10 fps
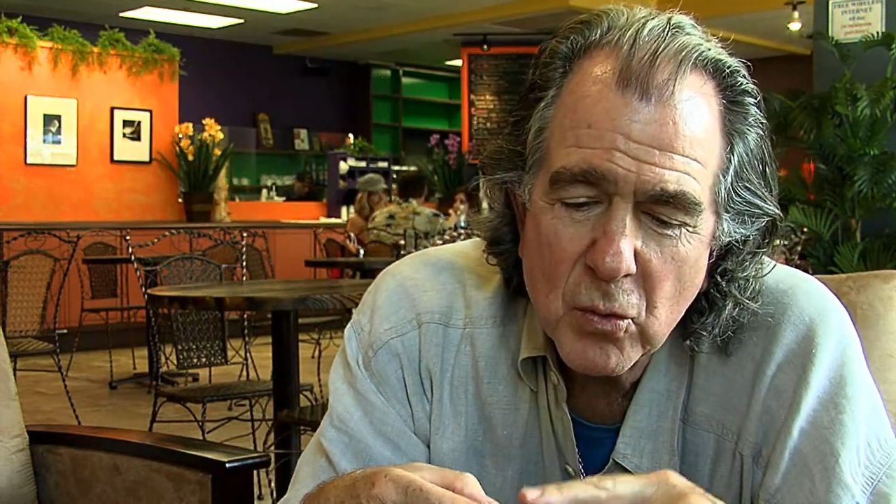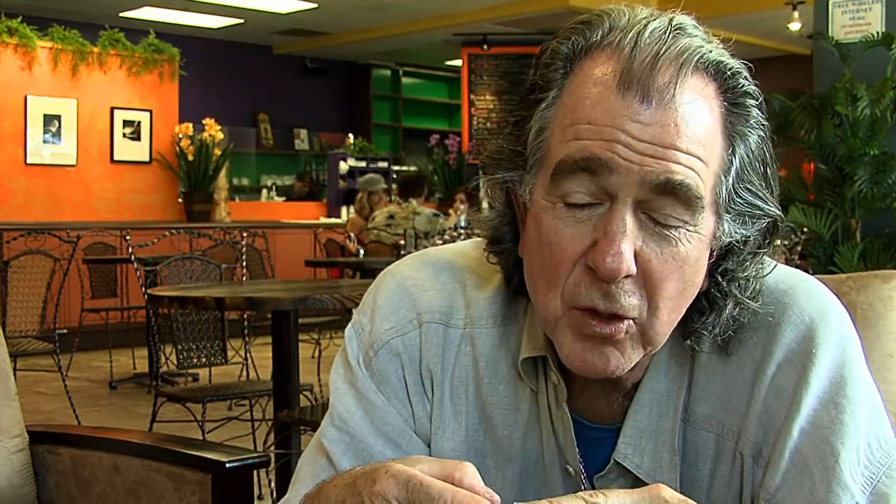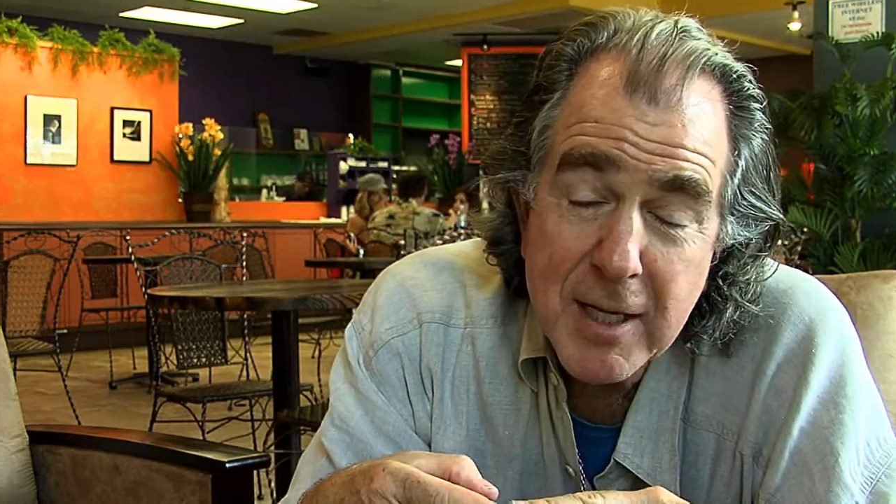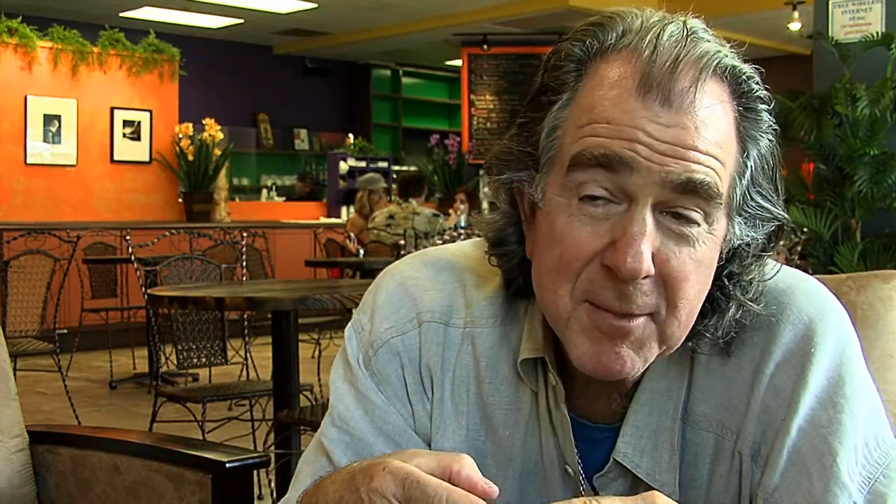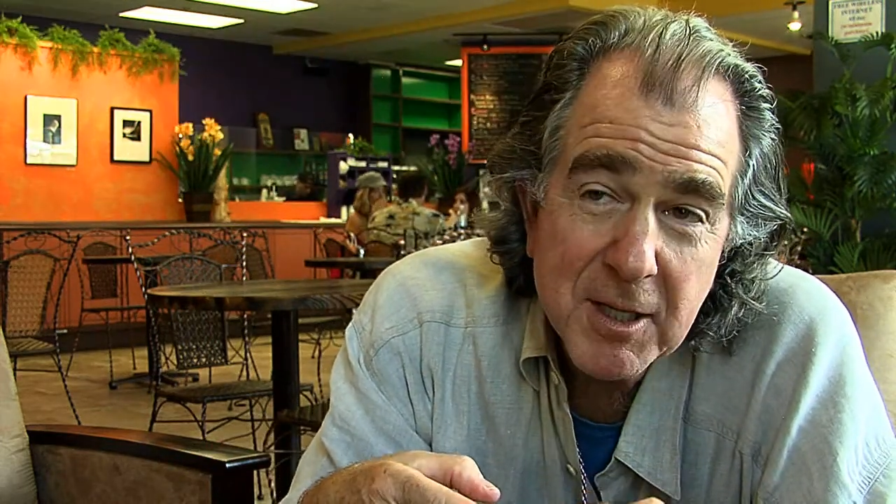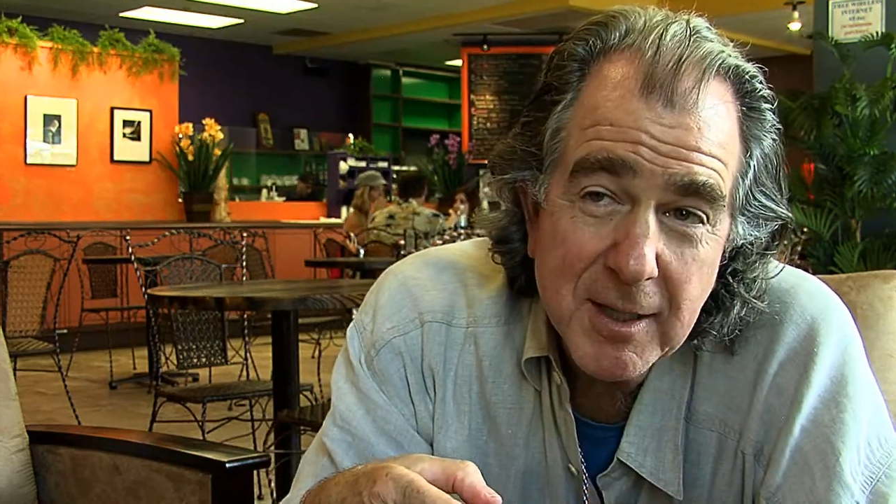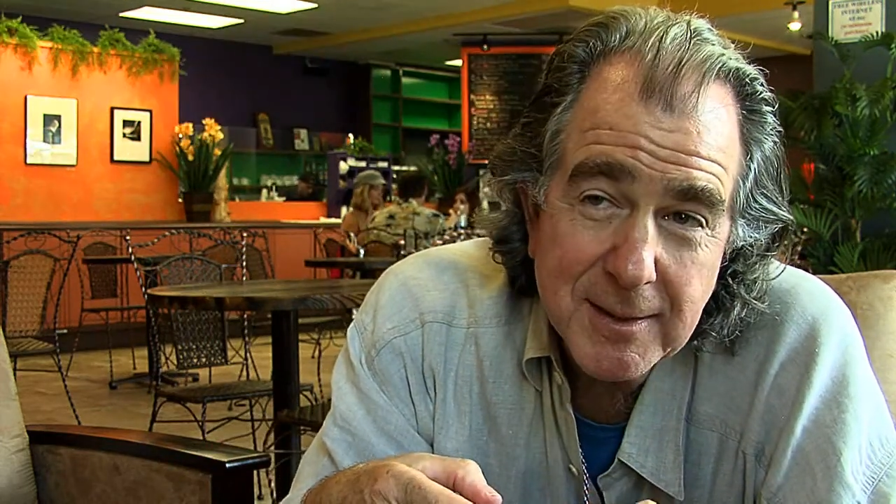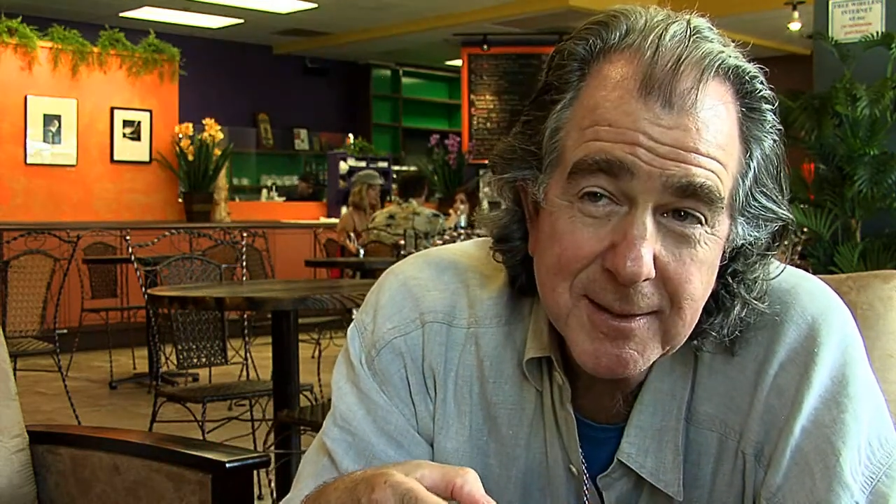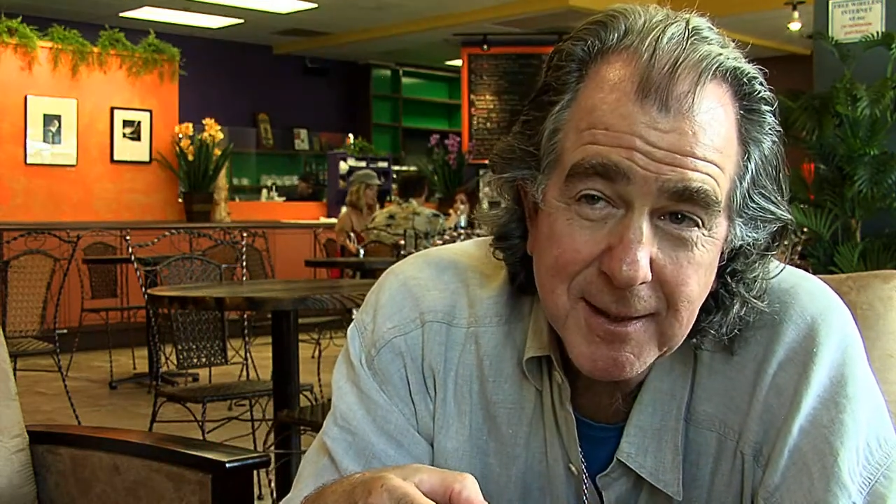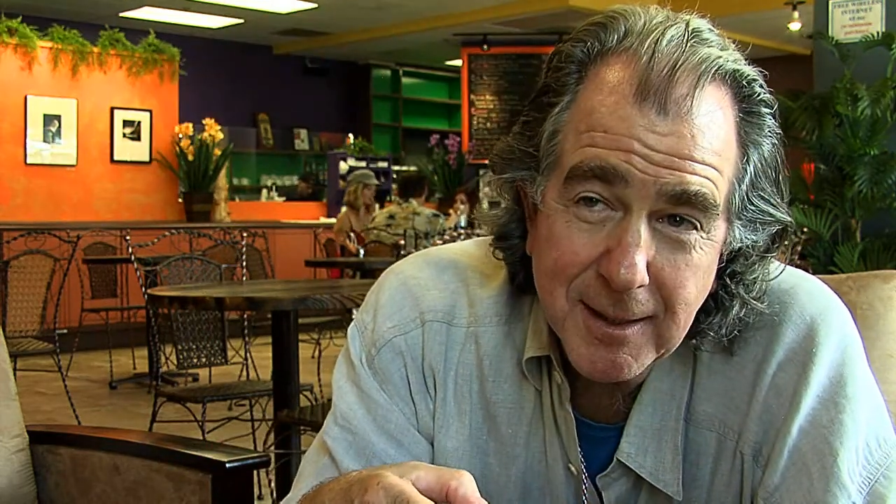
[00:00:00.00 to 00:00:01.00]
Well, liminal
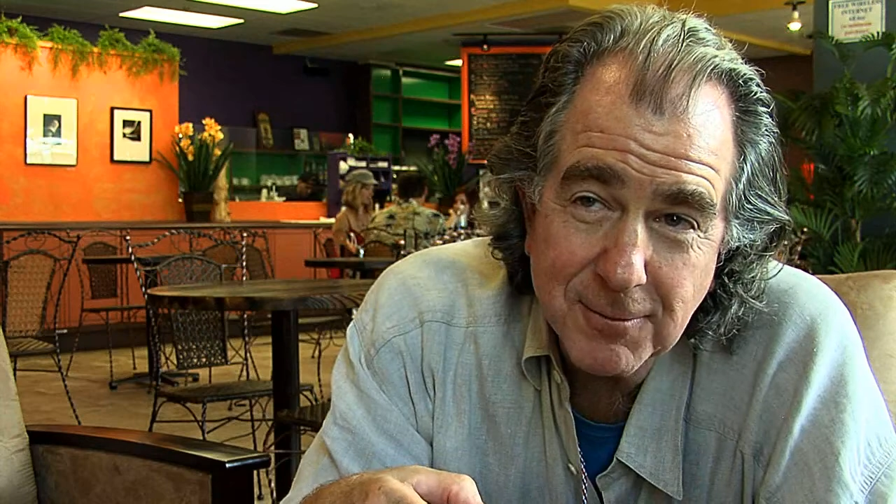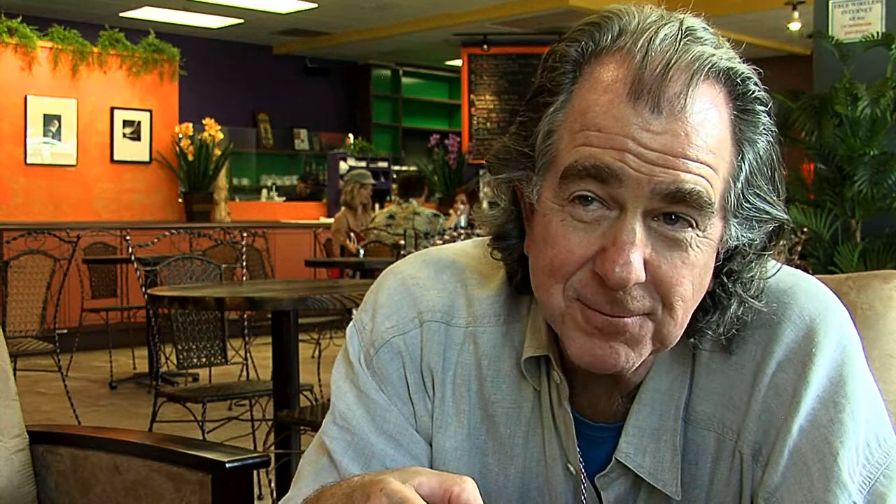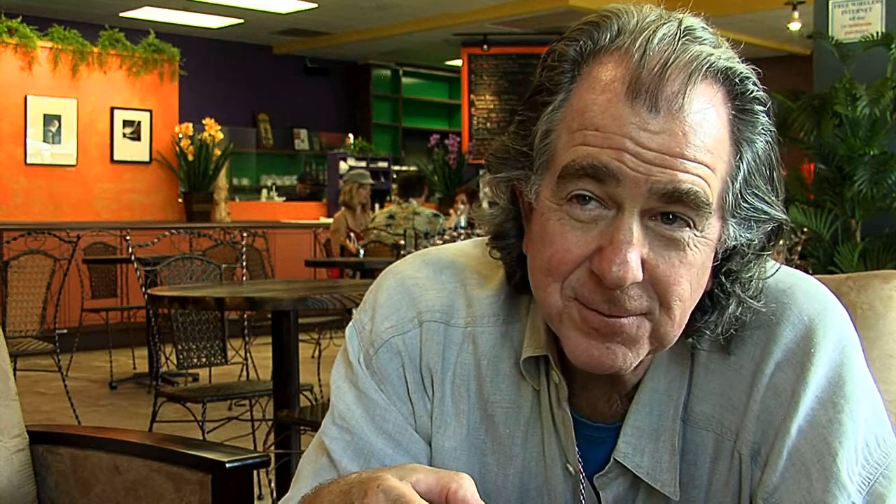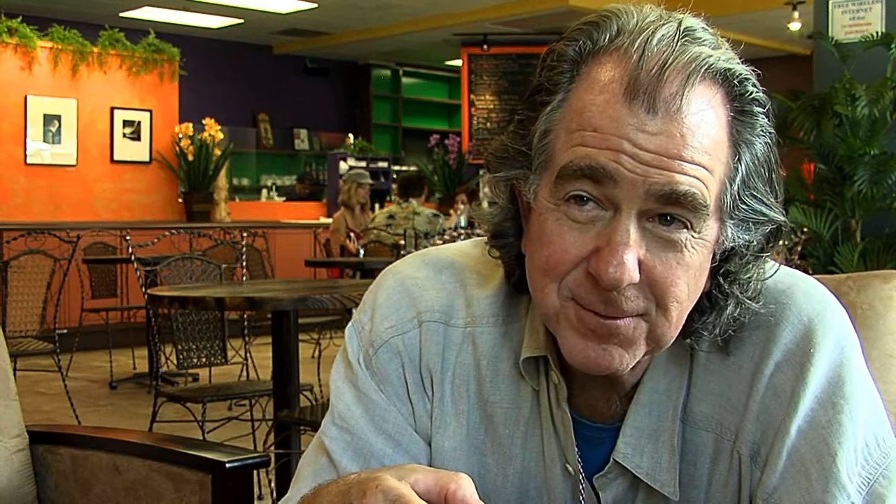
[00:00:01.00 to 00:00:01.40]
itself,